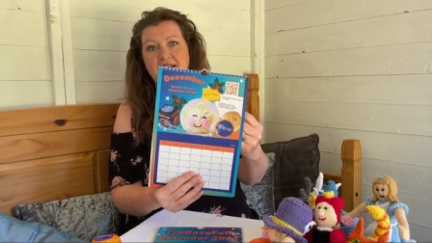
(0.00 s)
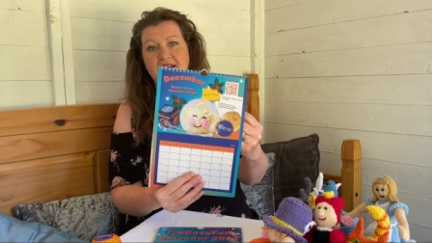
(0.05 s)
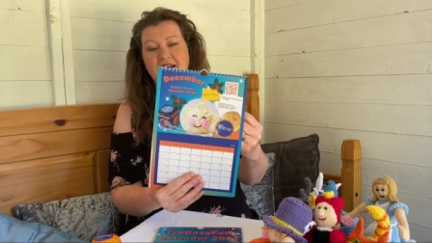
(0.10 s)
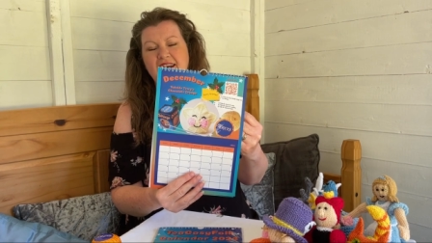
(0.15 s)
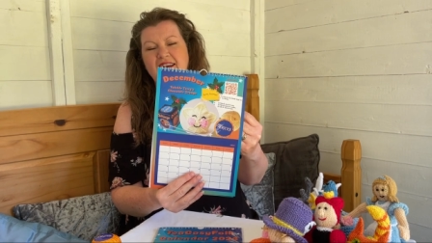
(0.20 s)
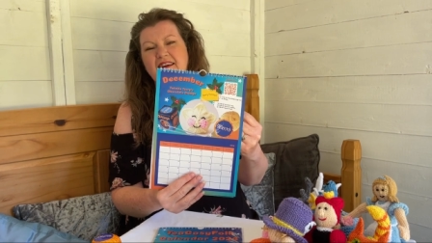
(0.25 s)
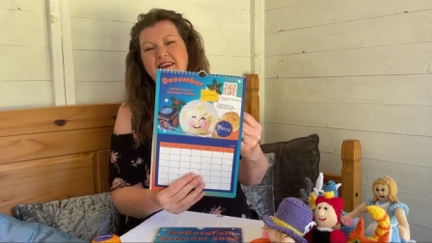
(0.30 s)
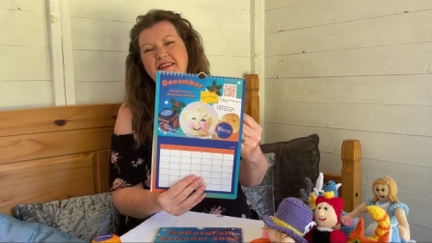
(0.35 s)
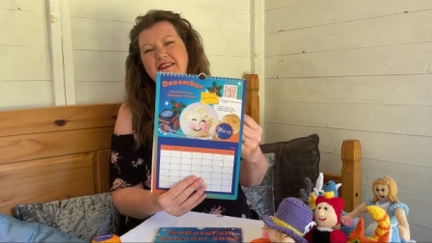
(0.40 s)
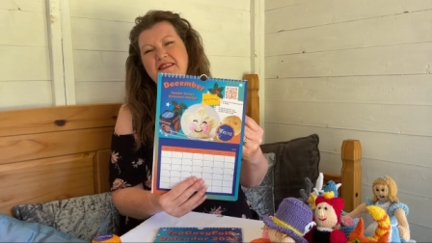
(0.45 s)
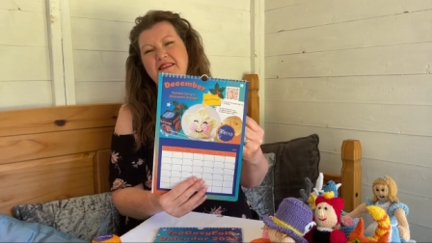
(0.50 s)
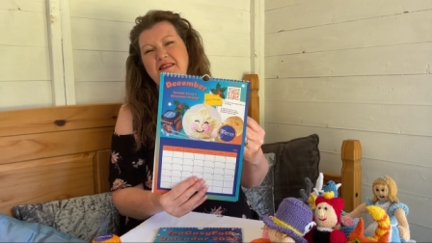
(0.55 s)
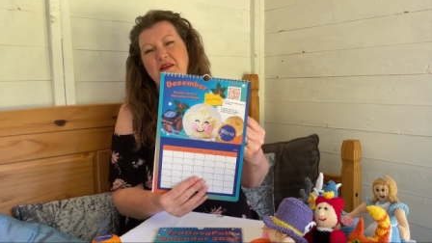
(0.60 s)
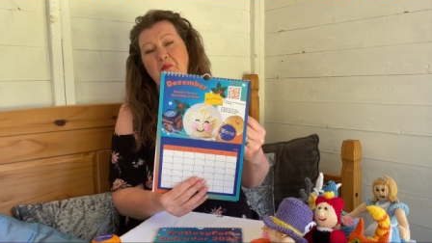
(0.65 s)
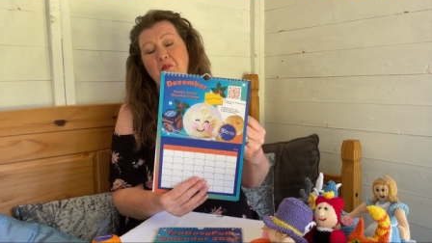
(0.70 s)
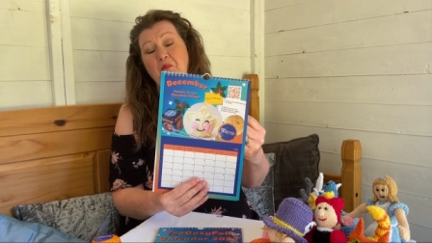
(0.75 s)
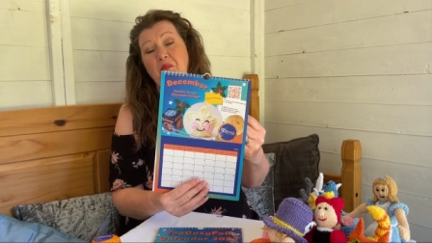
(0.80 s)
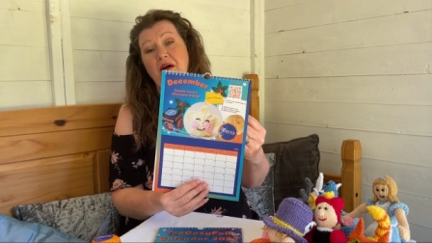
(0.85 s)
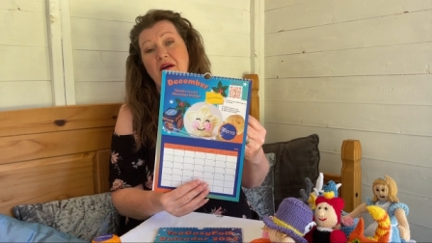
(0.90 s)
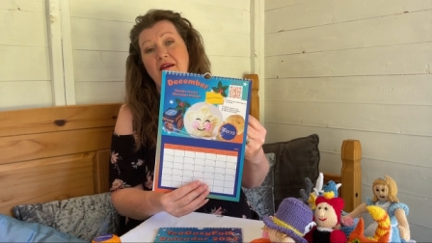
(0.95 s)
I like
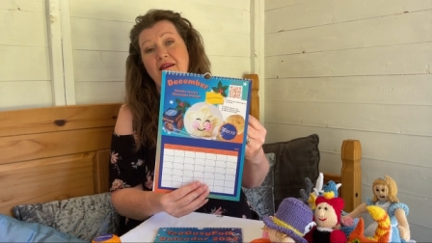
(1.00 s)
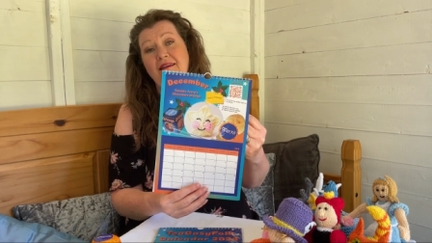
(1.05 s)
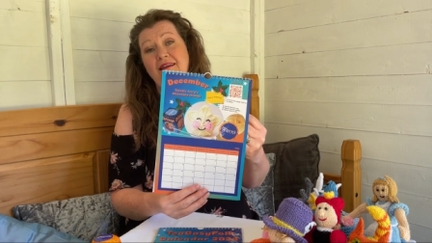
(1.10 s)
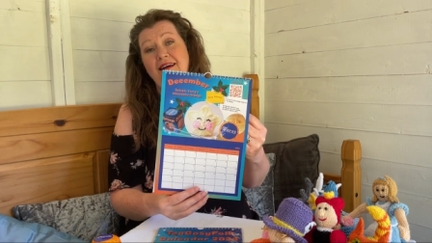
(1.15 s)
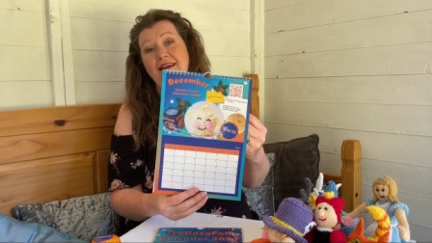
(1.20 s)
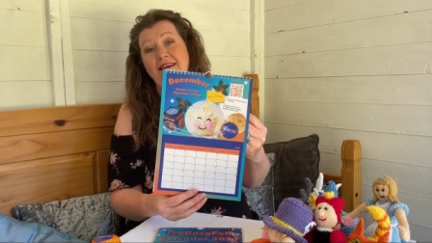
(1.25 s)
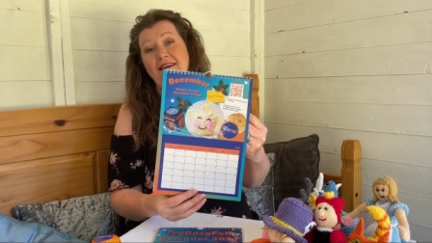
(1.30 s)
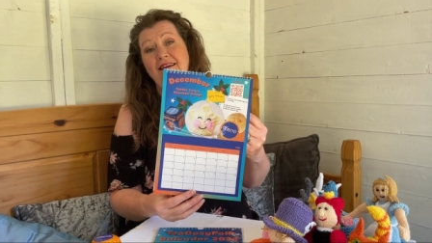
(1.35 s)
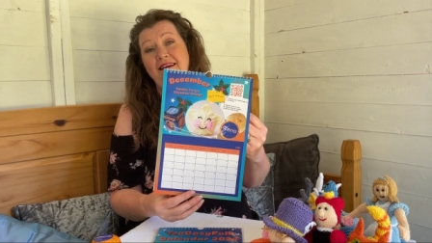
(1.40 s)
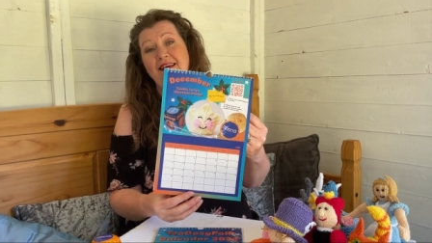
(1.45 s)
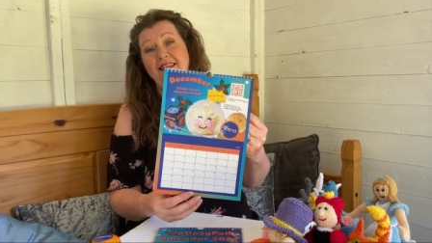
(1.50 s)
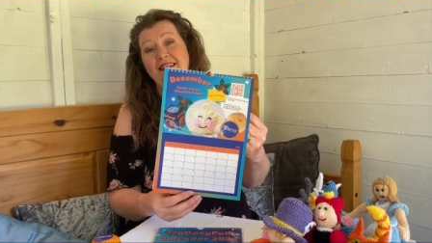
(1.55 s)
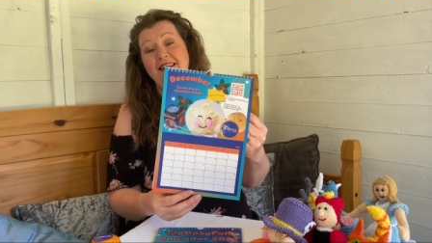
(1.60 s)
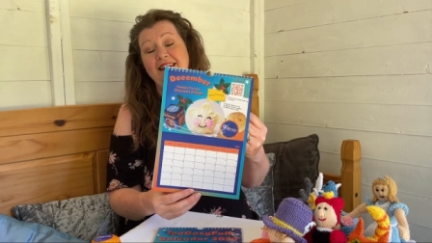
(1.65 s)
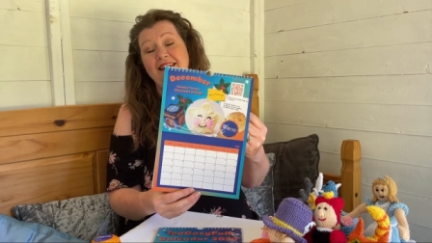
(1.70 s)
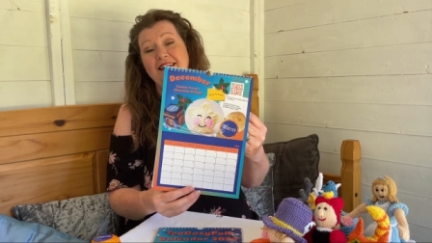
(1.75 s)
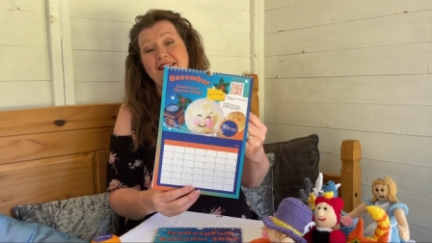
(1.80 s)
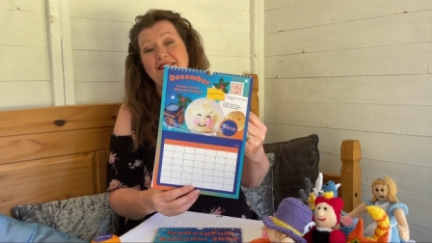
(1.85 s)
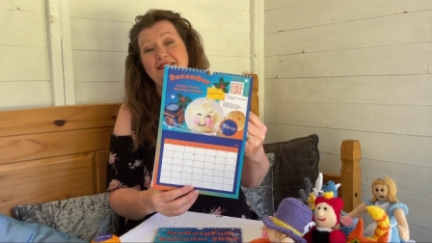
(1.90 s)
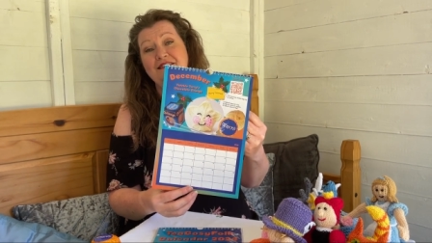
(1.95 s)
December. I like the
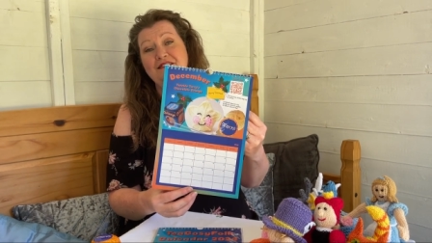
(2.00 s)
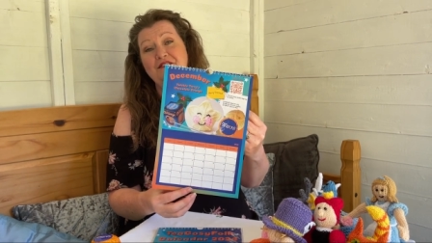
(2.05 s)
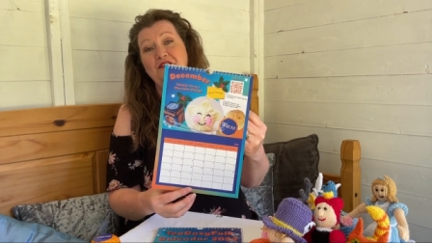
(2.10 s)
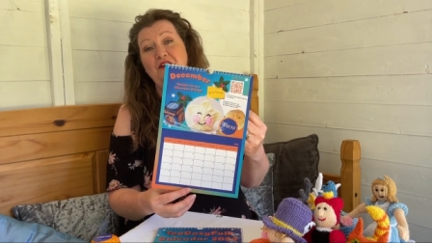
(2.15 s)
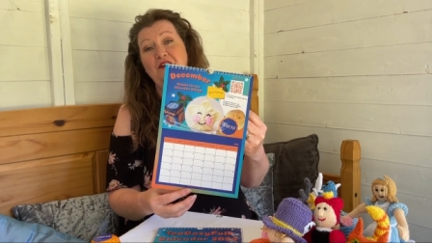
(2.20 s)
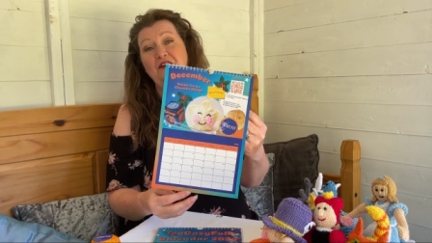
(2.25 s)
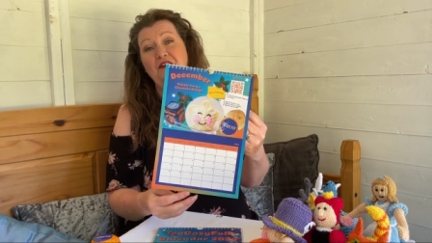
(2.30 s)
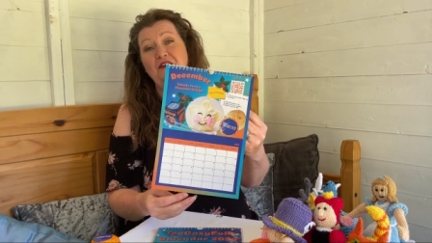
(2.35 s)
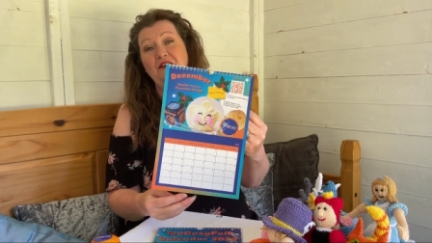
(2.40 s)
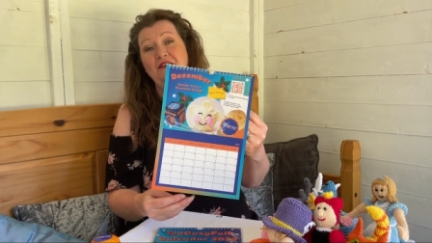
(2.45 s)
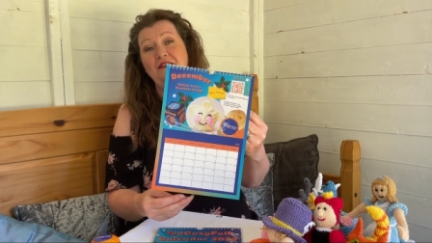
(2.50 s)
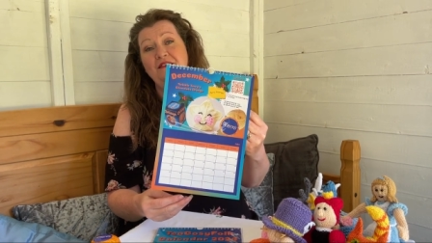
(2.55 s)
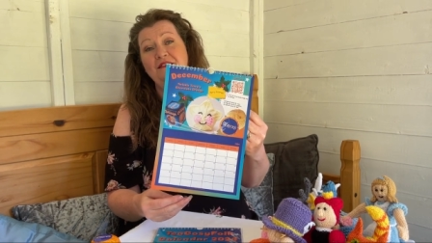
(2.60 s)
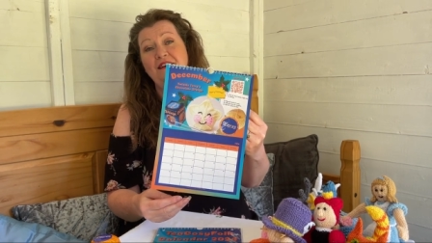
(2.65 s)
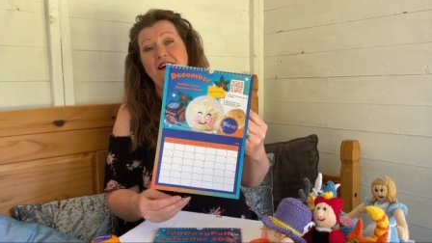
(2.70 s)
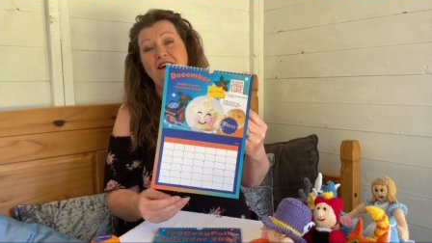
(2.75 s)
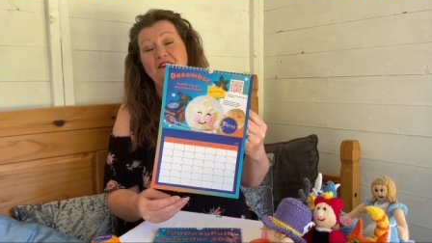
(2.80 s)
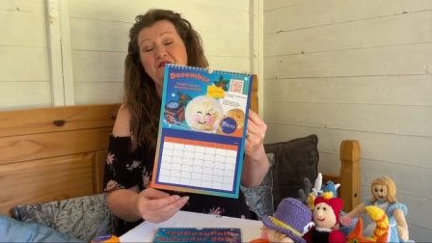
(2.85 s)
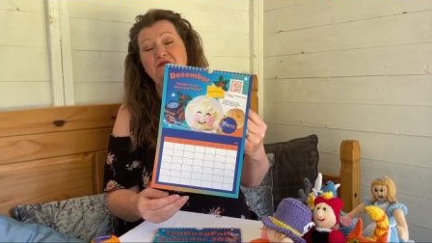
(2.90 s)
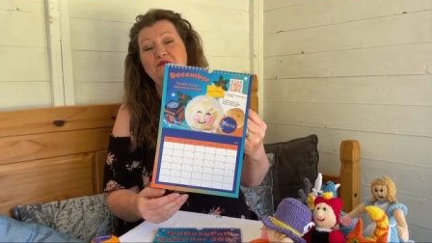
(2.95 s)
little star.
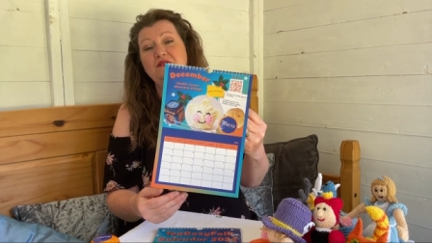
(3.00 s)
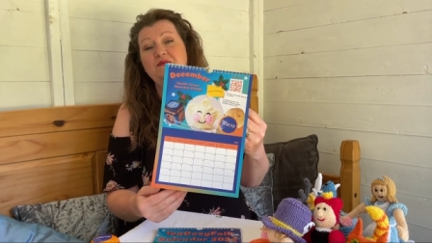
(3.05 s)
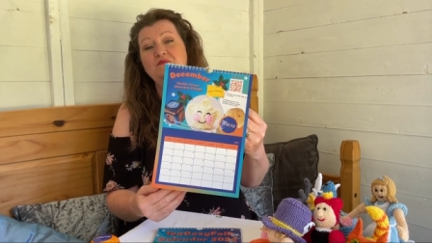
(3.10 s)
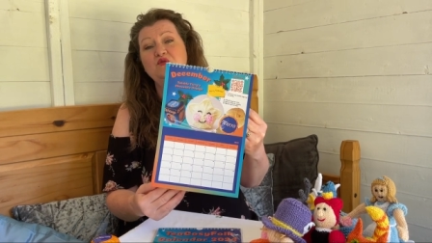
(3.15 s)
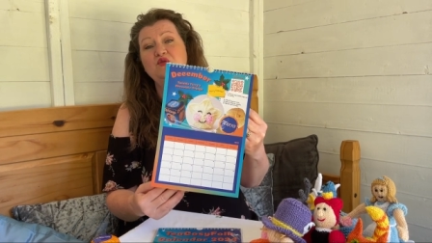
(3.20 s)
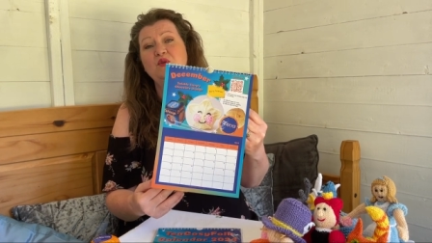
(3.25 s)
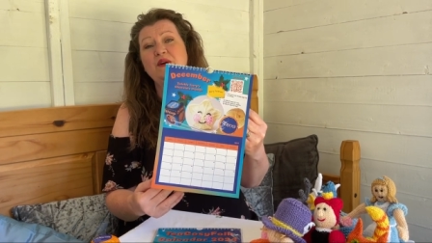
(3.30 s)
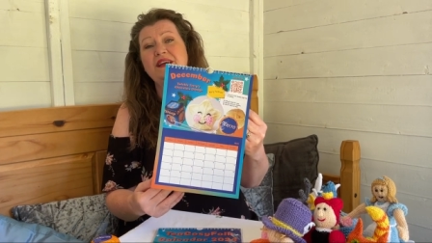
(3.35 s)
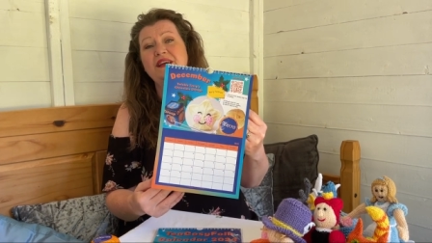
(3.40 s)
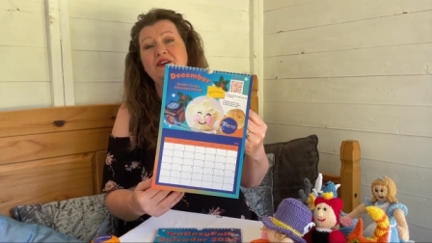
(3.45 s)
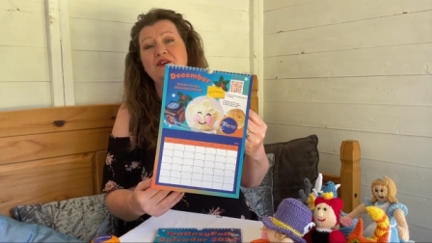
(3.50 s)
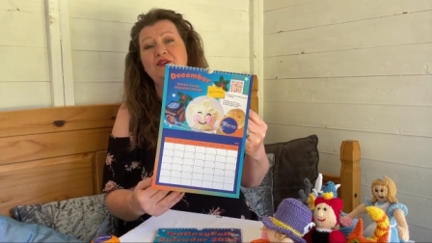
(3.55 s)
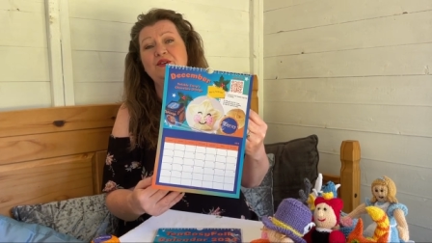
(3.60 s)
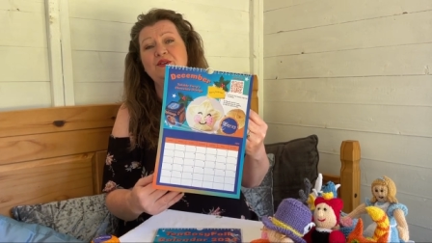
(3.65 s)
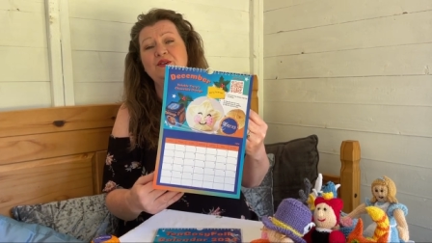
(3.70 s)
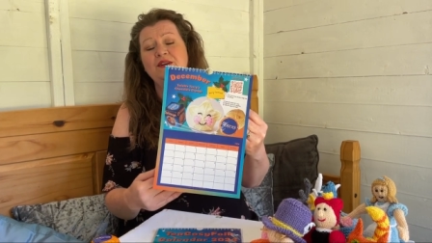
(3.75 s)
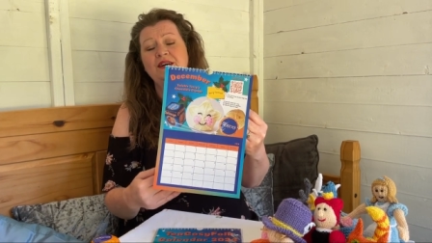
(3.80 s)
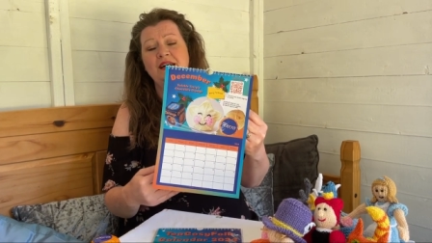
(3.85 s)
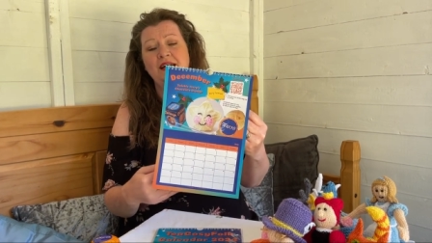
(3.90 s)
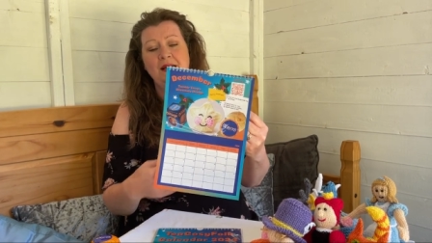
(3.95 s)
I him
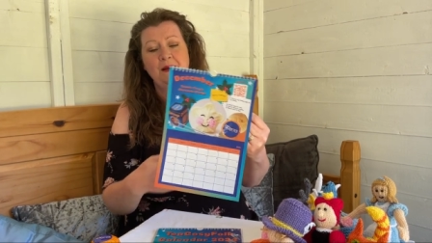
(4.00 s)
Twinkle.